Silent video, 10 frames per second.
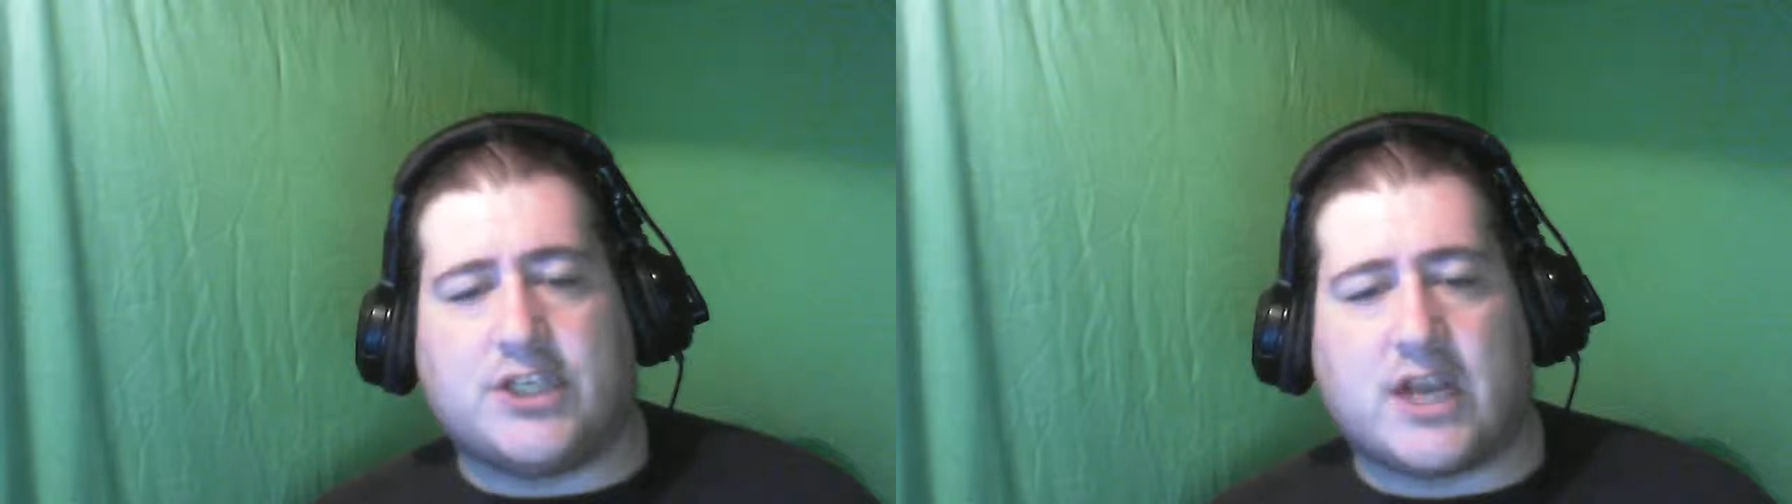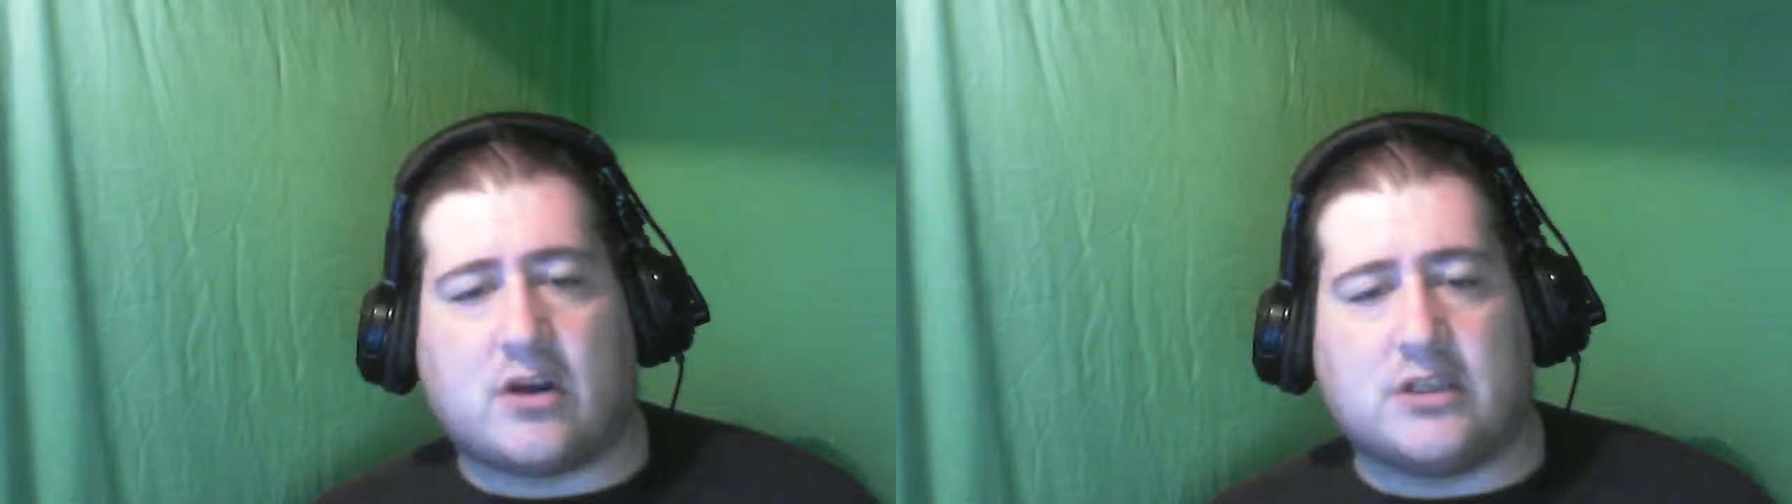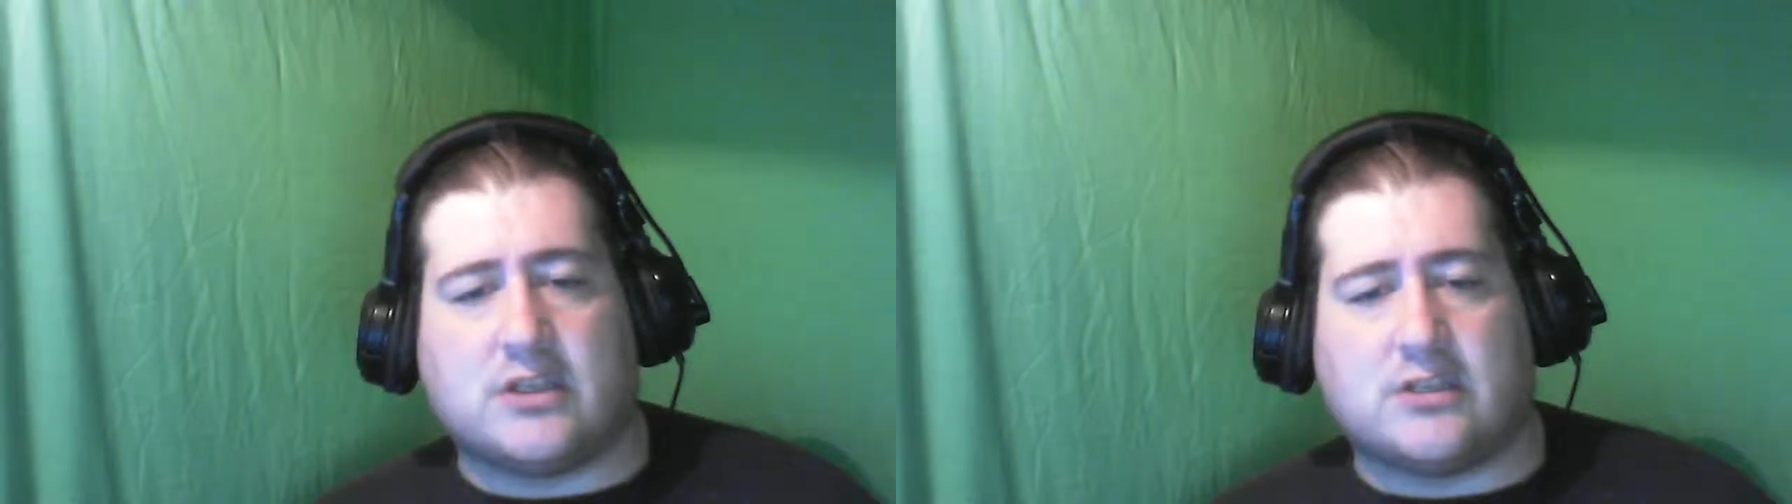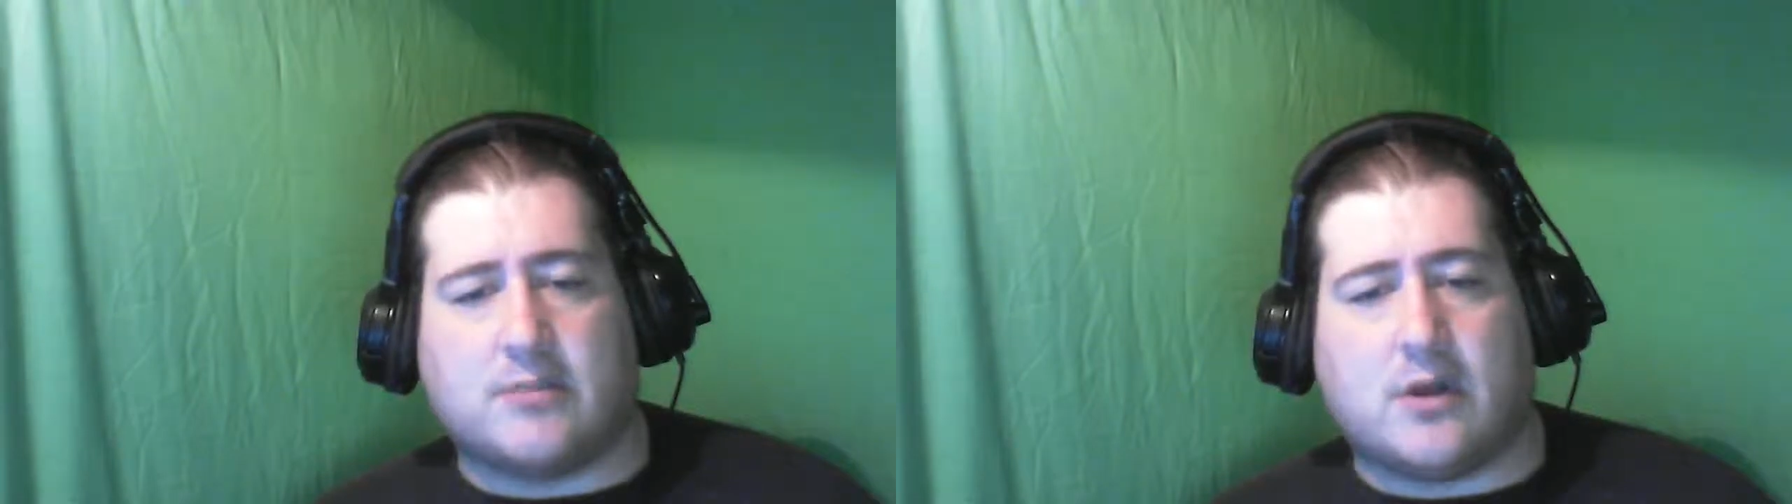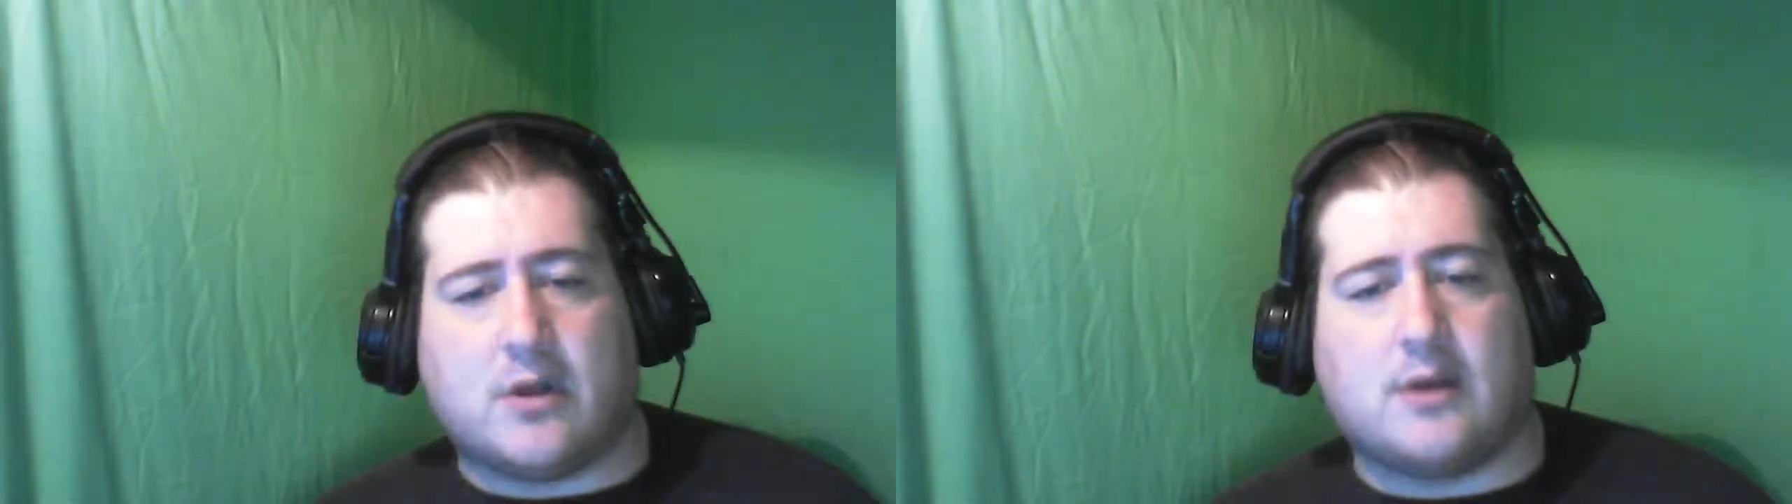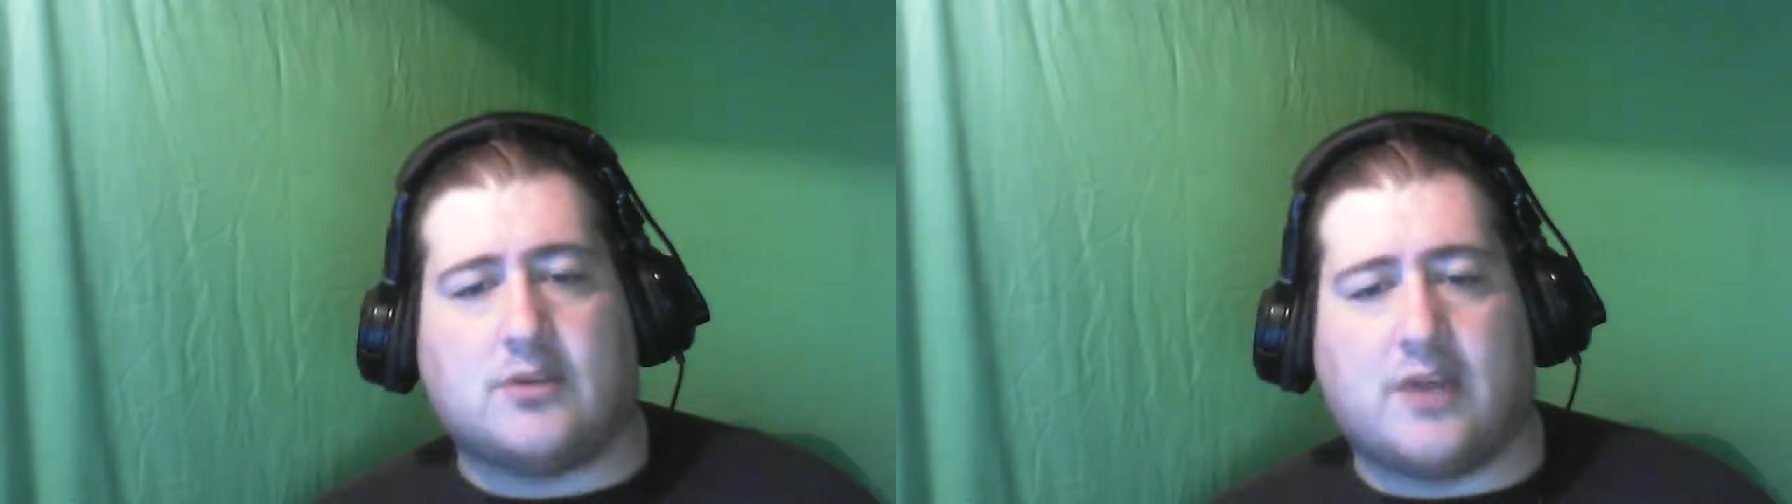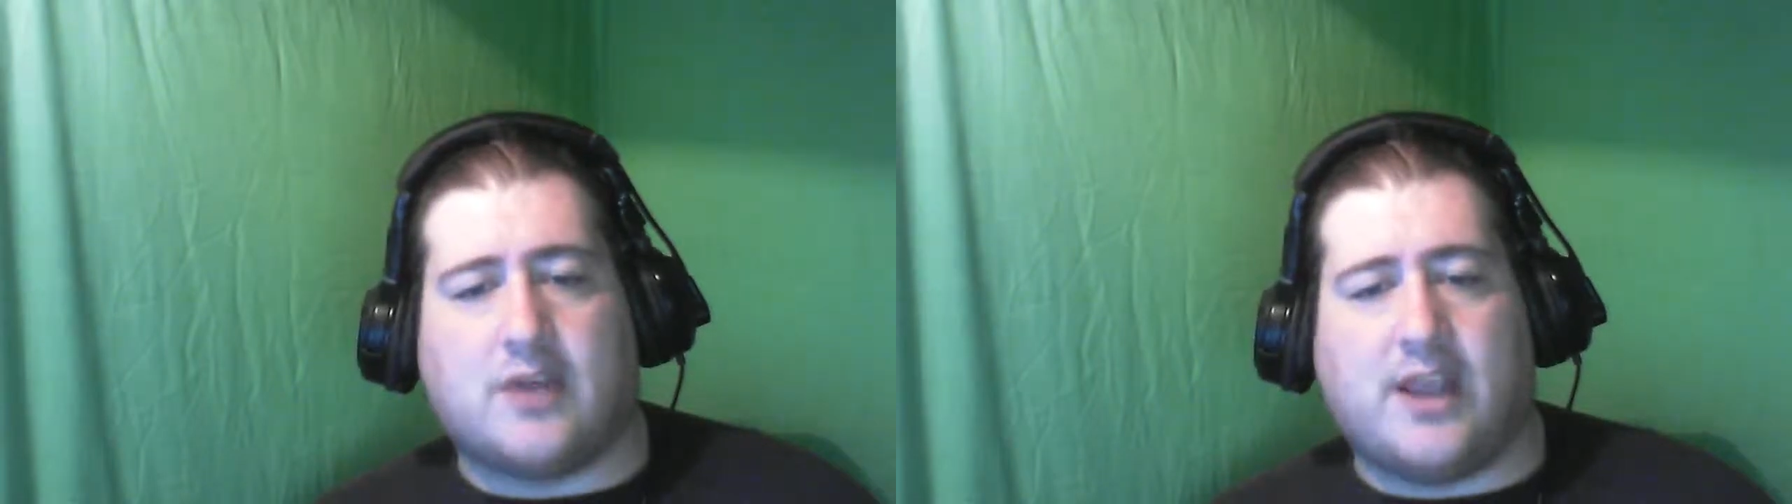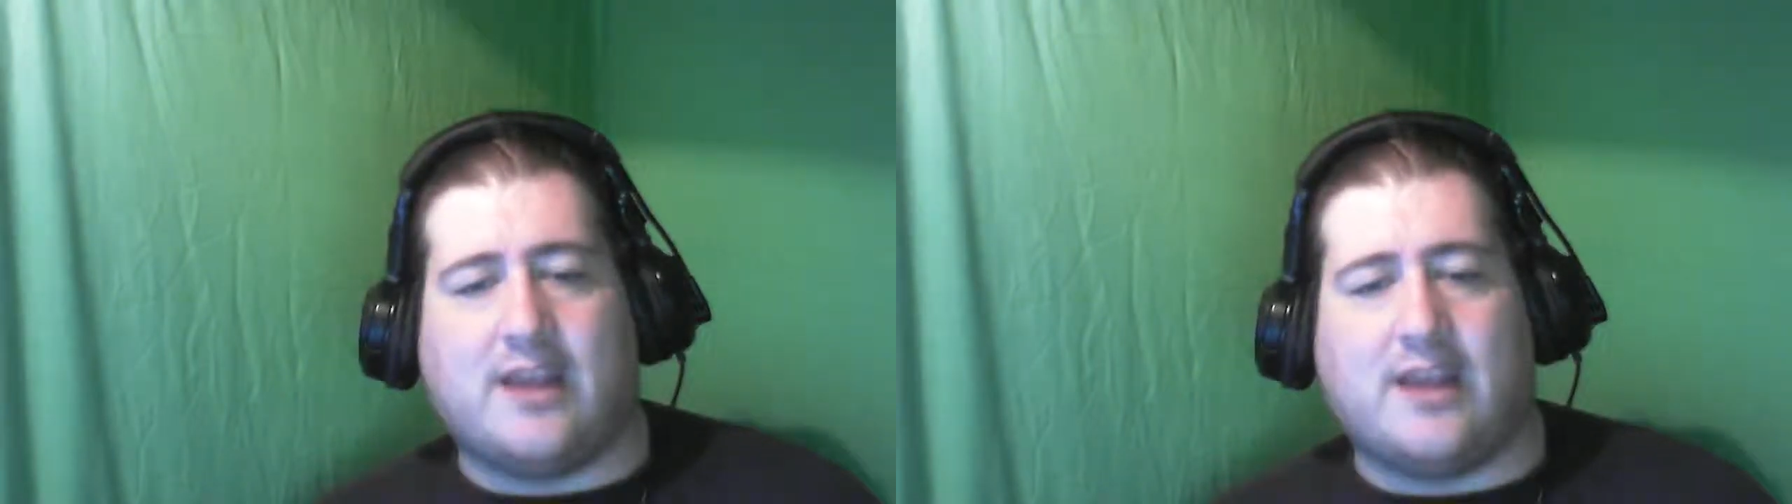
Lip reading: on some laundry.